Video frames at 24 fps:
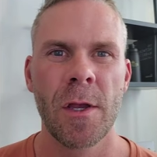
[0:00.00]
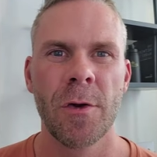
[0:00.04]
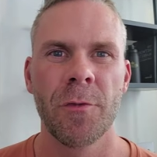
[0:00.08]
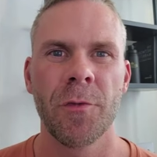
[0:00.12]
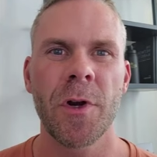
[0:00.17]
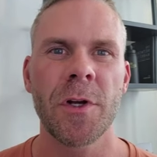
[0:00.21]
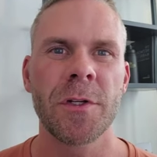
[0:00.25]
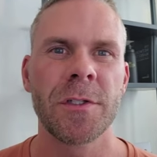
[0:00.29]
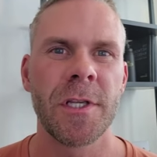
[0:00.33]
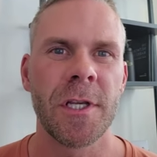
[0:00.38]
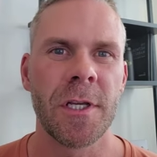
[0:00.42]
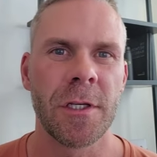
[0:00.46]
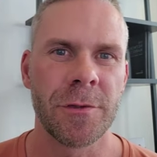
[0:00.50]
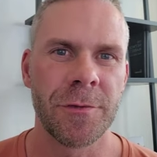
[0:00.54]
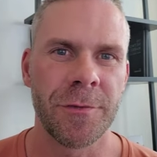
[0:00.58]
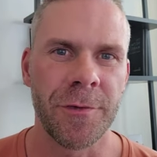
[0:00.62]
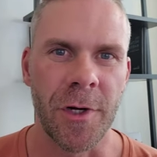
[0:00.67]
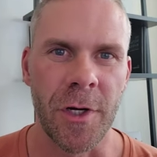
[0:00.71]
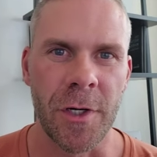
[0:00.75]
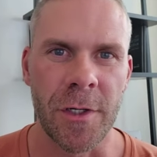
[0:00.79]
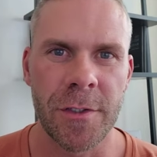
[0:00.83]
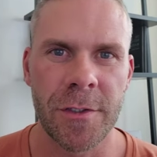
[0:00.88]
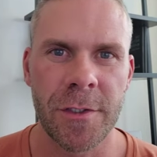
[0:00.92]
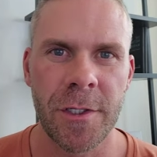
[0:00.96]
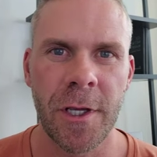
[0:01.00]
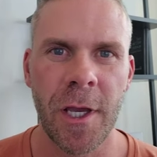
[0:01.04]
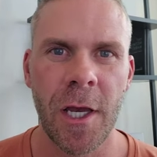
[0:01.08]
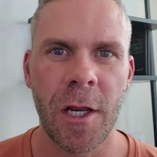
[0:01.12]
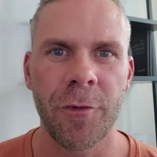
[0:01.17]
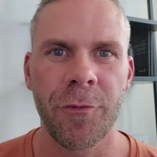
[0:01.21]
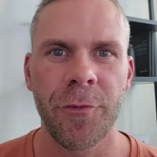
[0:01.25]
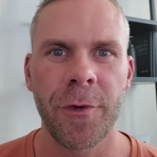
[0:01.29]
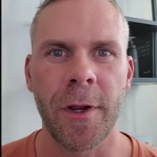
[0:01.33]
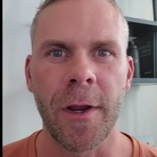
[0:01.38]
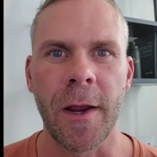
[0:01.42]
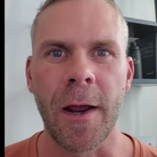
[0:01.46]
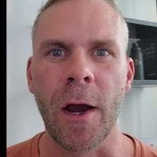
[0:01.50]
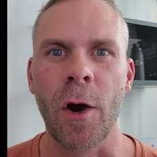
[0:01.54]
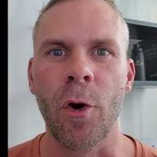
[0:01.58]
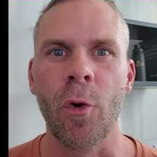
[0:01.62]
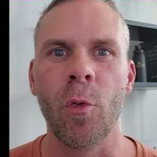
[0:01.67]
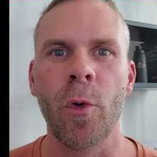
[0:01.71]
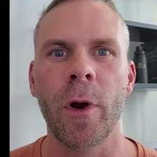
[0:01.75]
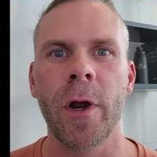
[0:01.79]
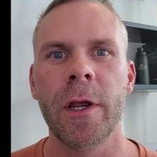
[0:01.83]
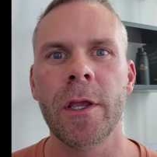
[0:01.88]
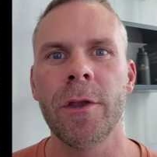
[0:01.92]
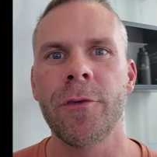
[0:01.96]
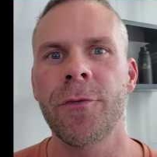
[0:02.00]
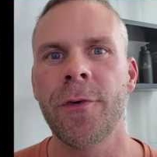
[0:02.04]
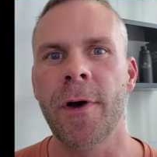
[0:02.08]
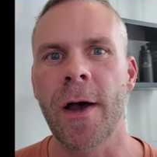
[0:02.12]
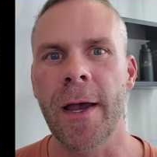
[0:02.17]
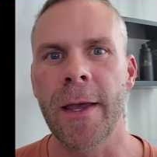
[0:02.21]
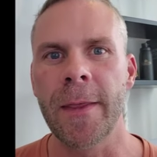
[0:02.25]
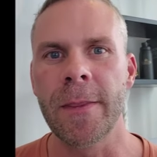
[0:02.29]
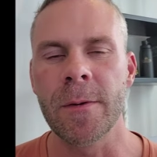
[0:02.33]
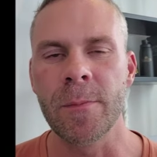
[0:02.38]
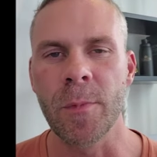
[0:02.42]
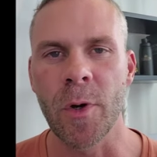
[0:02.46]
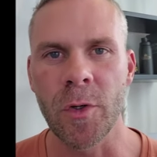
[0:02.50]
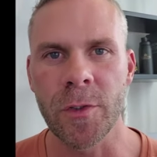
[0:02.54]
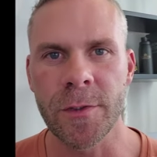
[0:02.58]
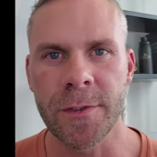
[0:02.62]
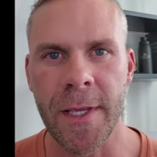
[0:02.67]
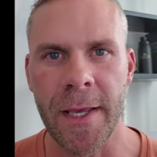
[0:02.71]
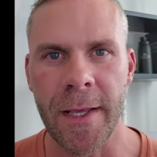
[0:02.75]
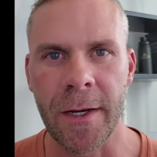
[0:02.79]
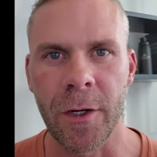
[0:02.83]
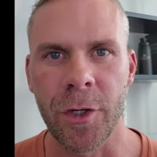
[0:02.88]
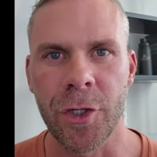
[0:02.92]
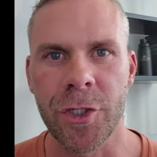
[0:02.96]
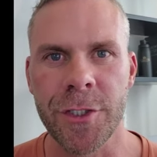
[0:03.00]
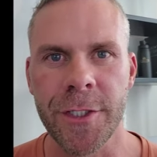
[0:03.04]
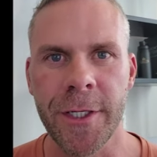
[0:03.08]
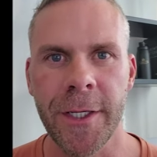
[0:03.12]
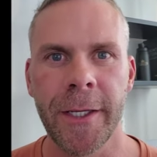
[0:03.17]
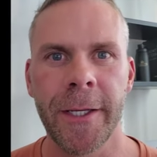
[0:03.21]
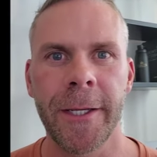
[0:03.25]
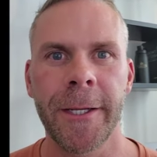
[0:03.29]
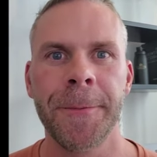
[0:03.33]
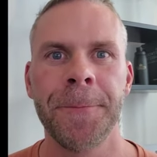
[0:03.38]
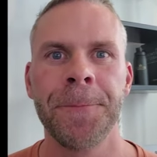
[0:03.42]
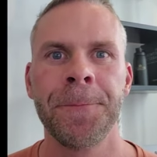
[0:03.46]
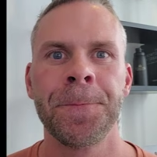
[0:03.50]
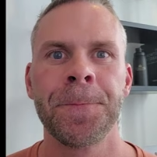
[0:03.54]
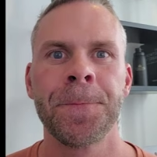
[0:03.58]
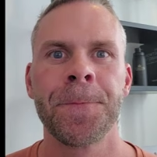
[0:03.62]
First things first, you got to figure out where you find the most energy.